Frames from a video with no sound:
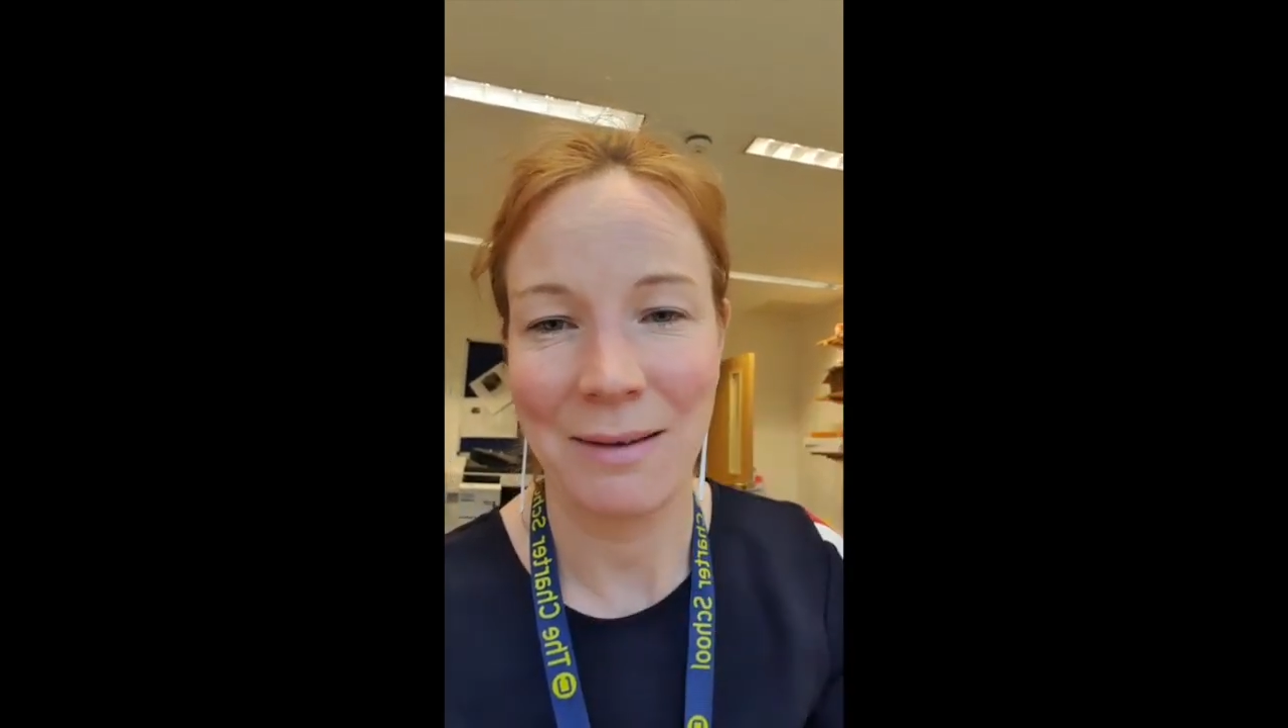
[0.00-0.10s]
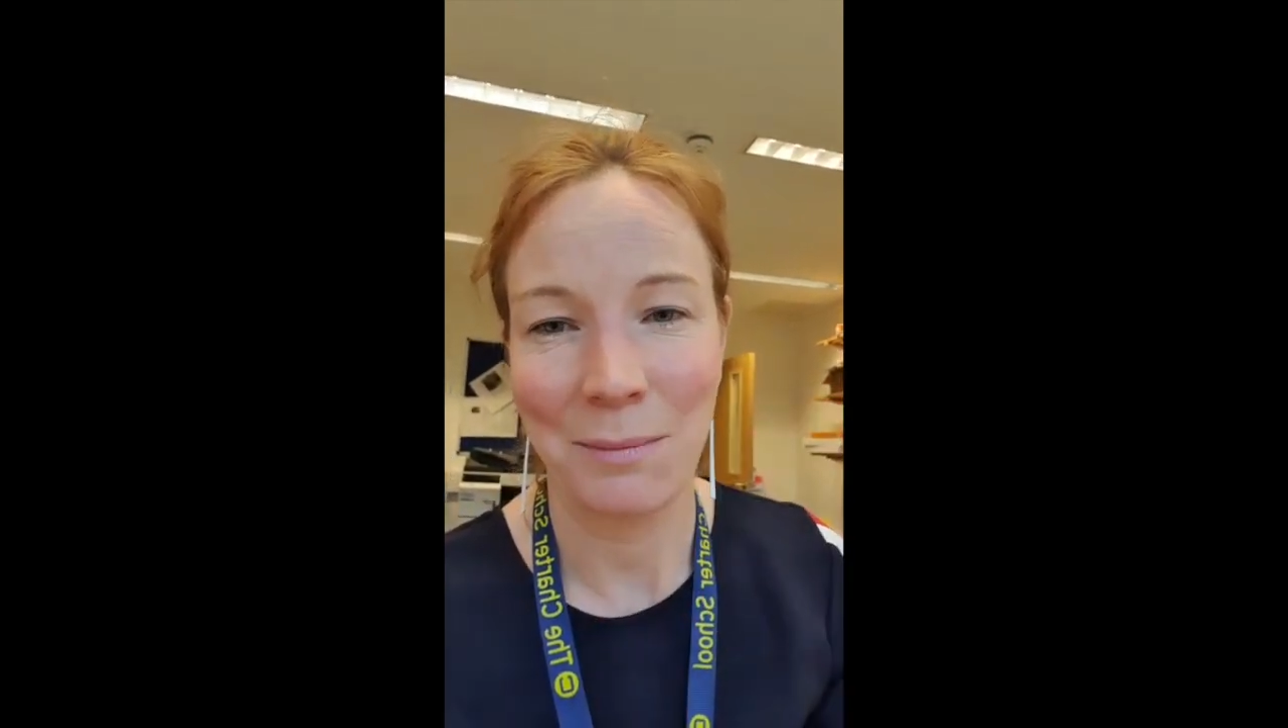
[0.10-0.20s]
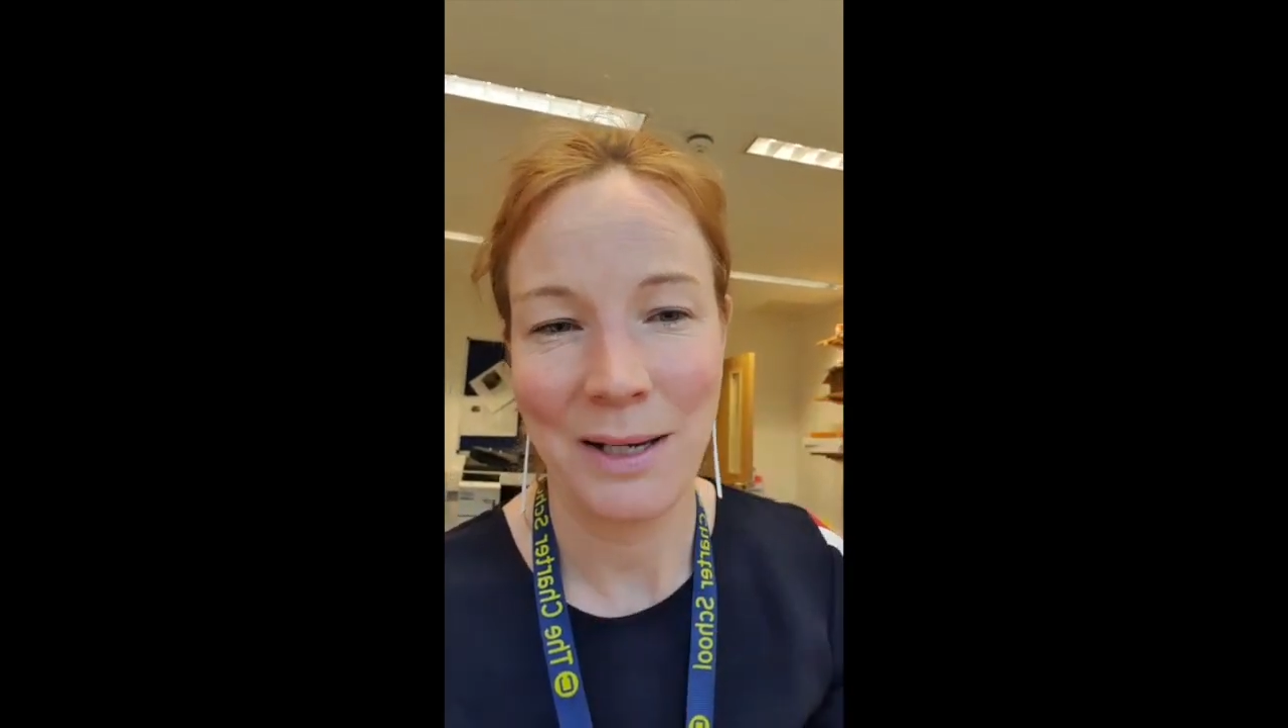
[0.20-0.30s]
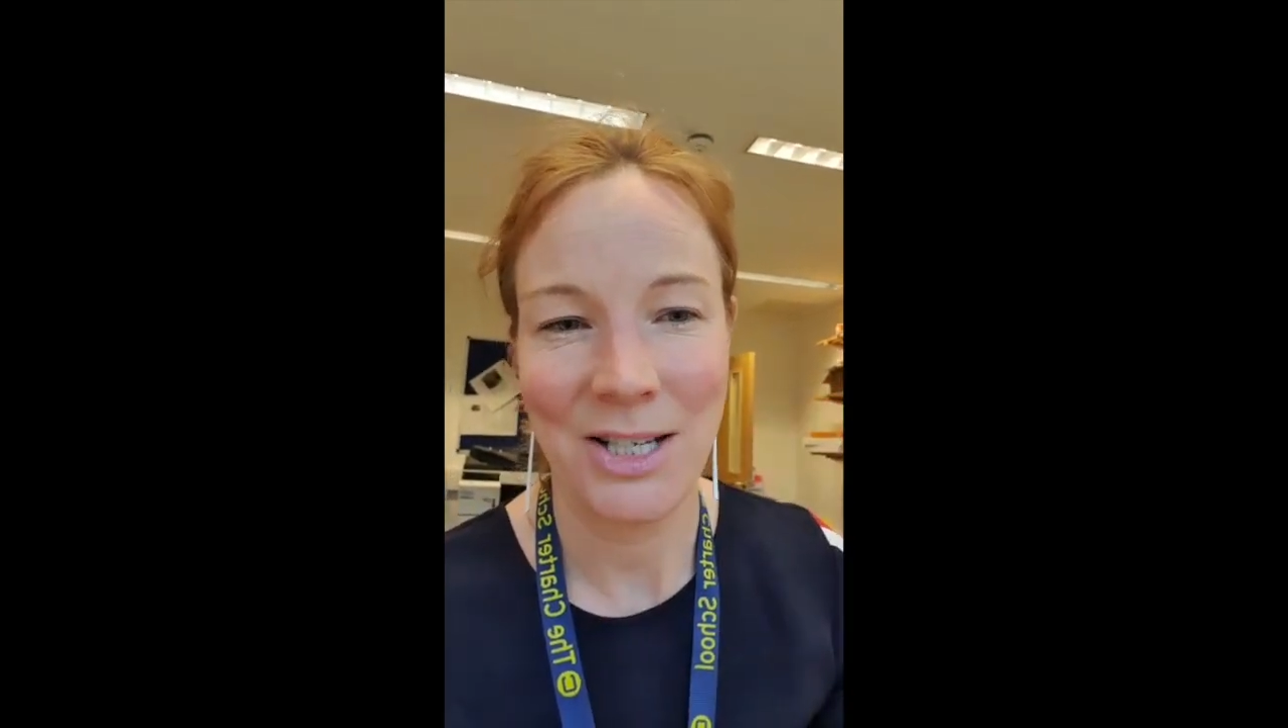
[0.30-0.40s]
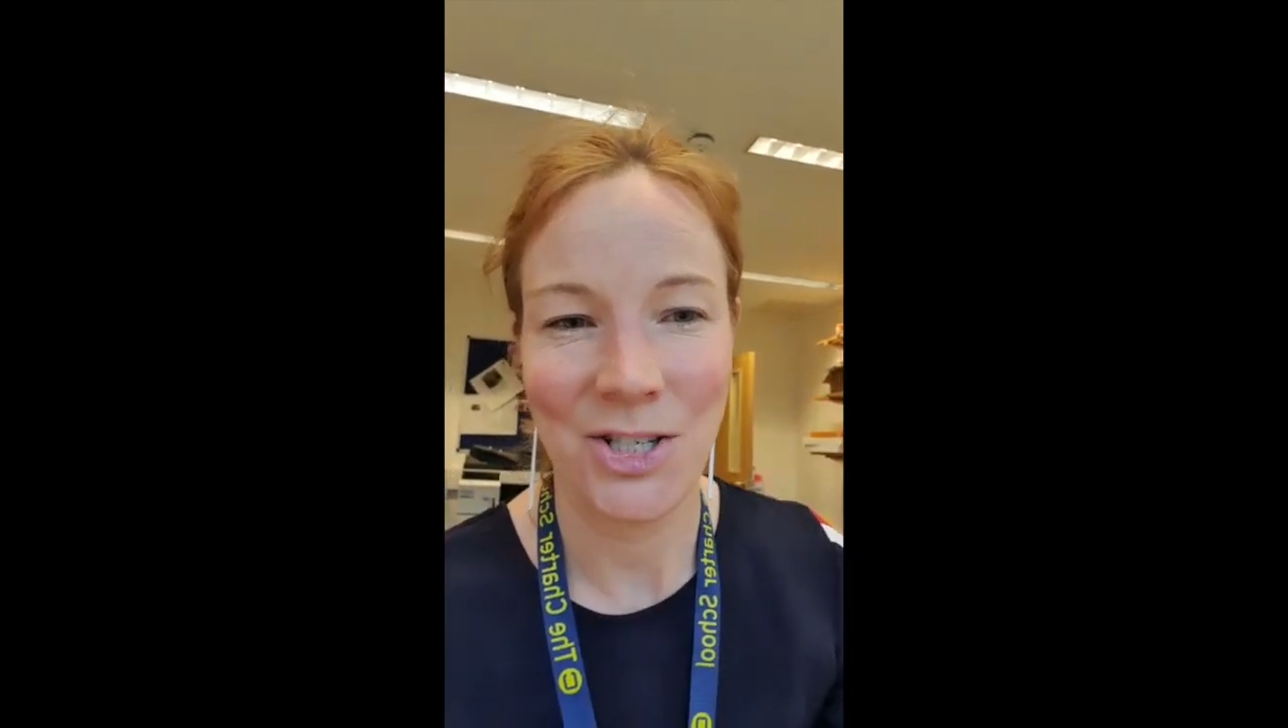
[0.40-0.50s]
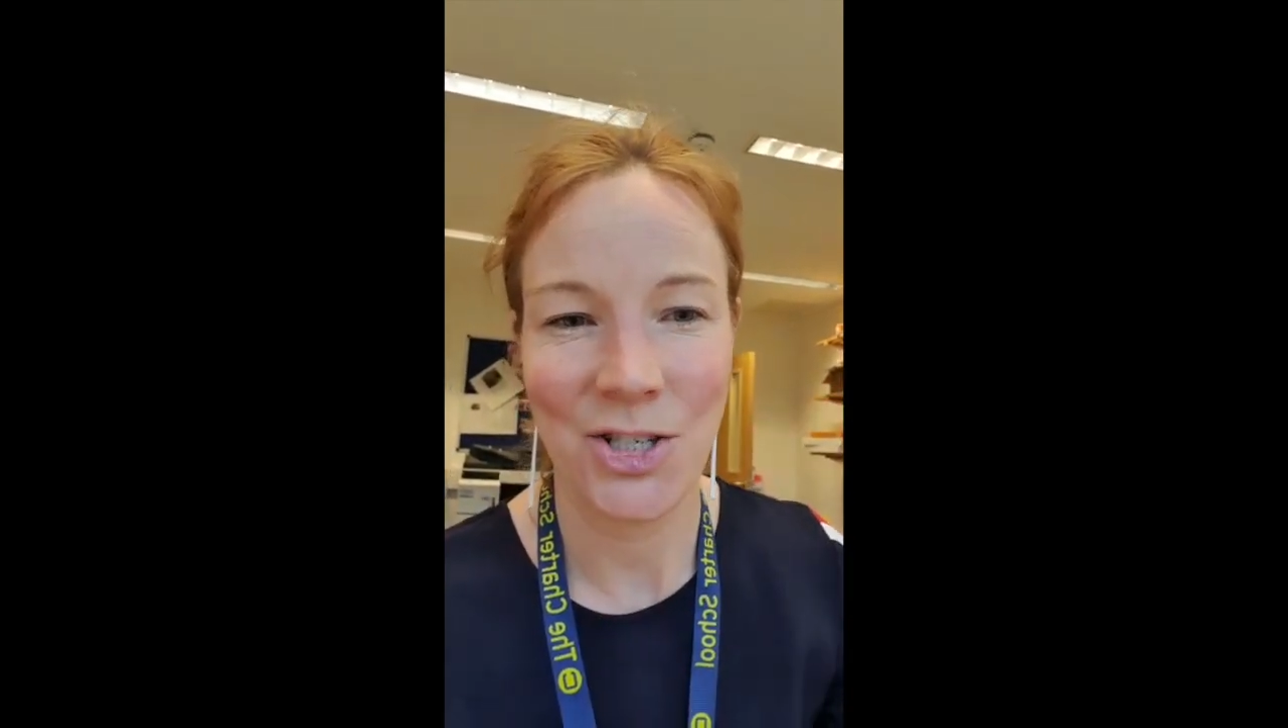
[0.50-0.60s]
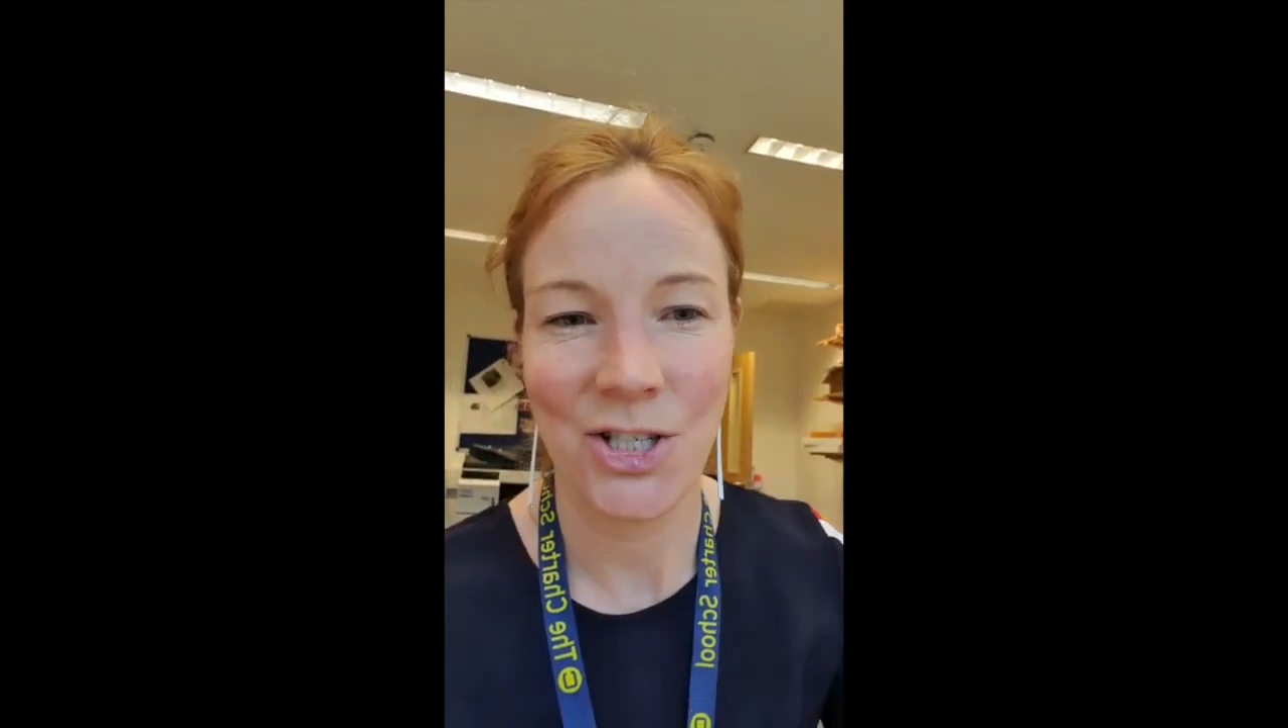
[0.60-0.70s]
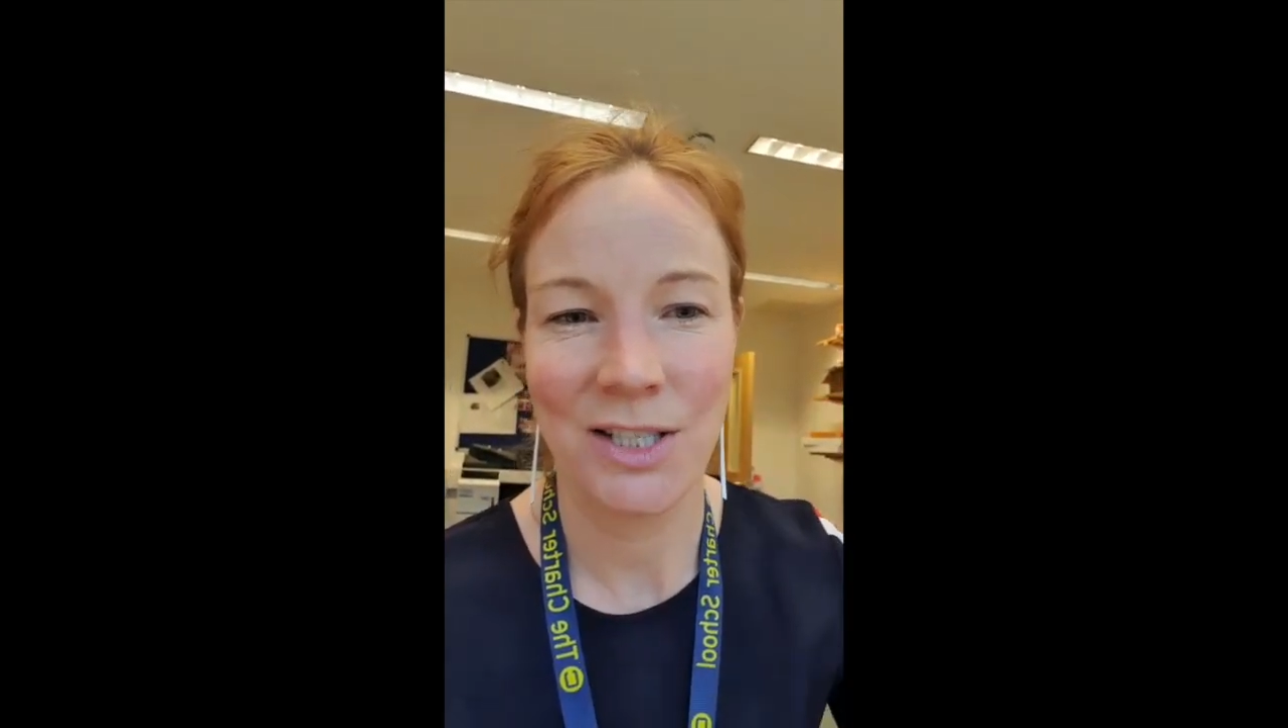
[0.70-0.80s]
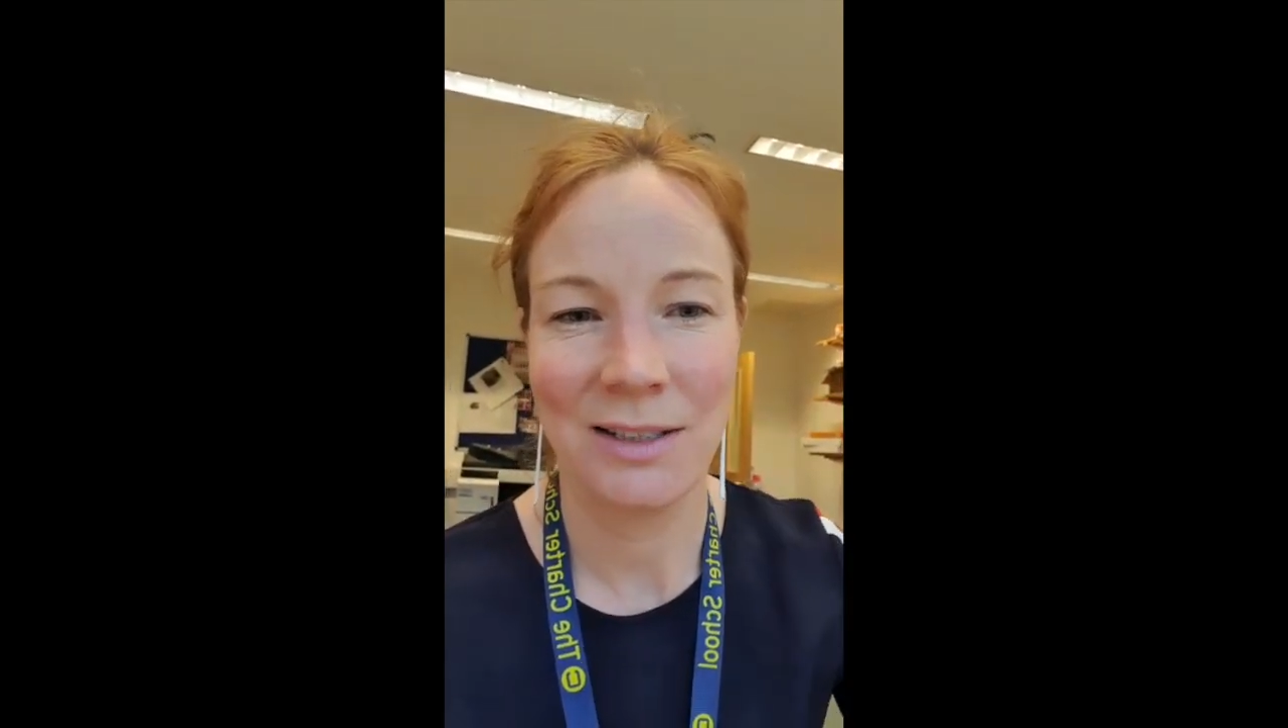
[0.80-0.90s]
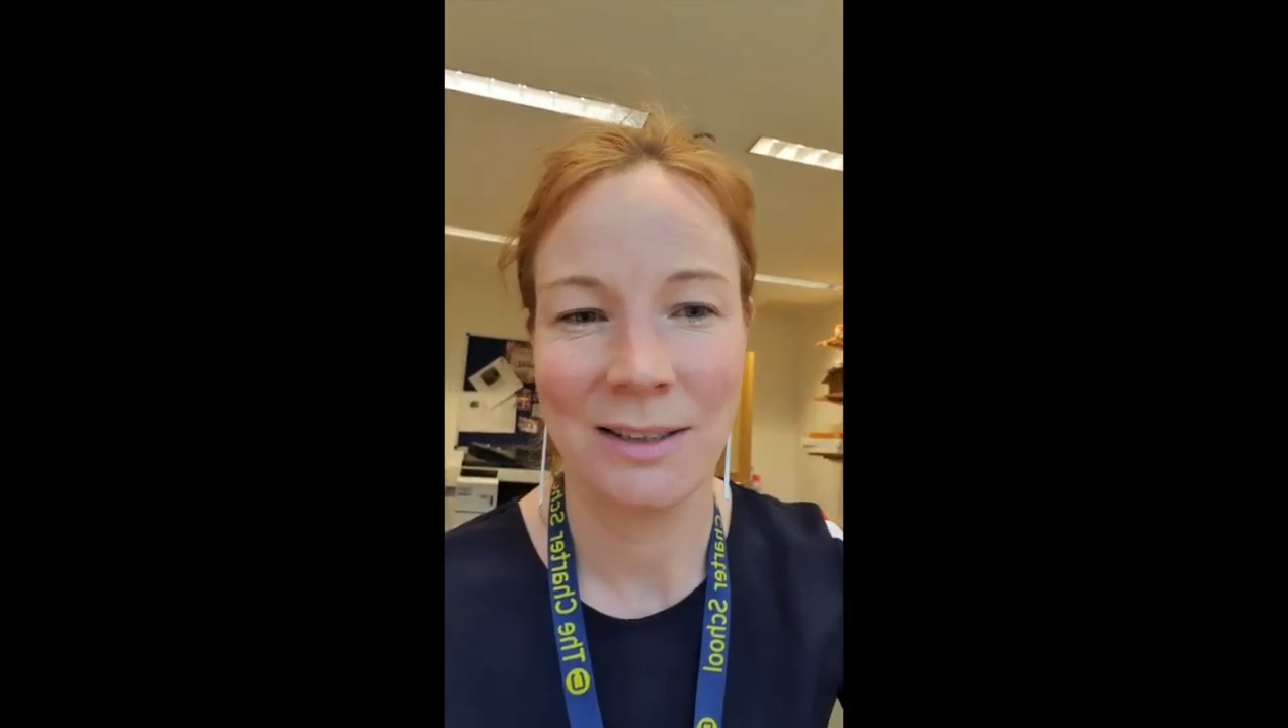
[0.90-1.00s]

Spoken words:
impinged,